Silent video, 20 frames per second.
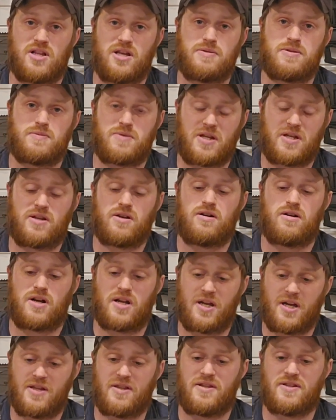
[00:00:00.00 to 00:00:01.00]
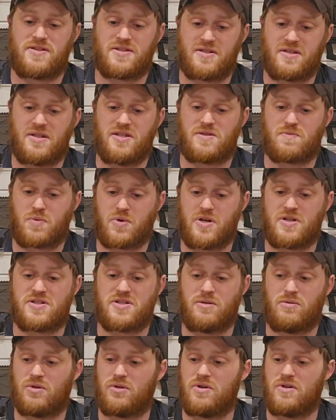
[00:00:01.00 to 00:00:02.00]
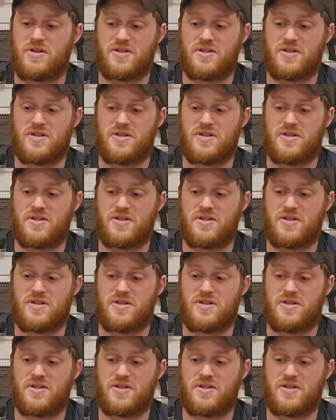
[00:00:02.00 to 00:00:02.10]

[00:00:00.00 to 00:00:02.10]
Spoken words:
clamped them together, it's pretty similar.